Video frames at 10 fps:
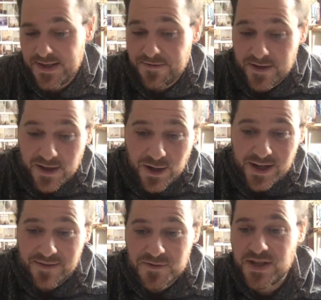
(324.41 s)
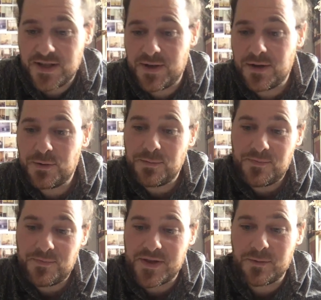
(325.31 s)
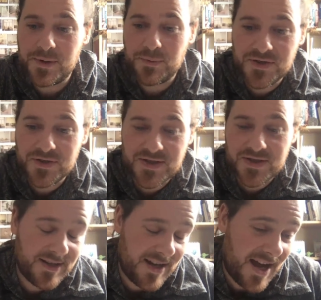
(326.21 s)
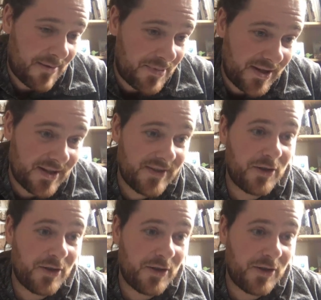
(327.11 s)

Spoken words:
different lives, and there'll be ones that are happy,